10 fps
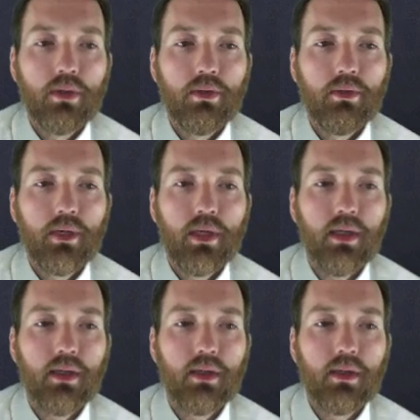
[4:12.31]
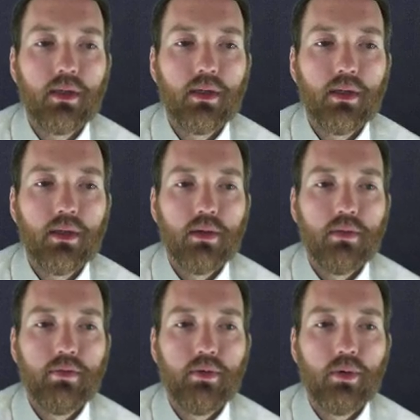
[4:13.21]
3,
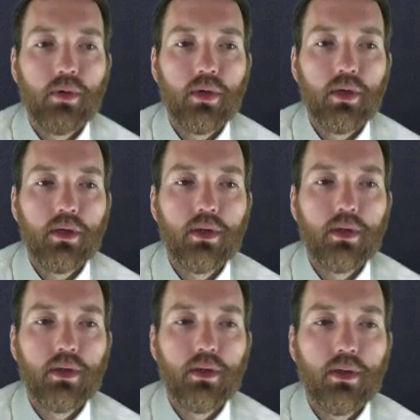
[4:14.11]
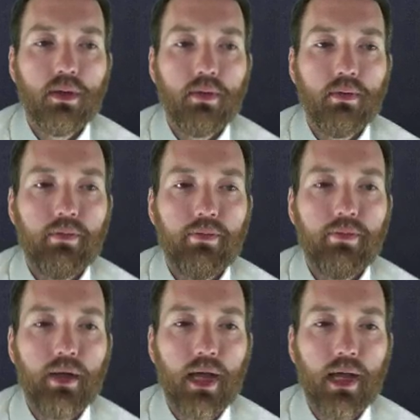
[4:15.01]
4,
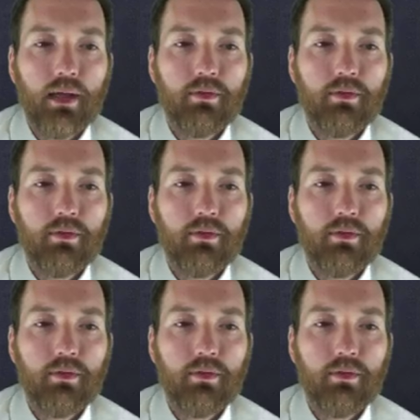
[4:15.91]
5.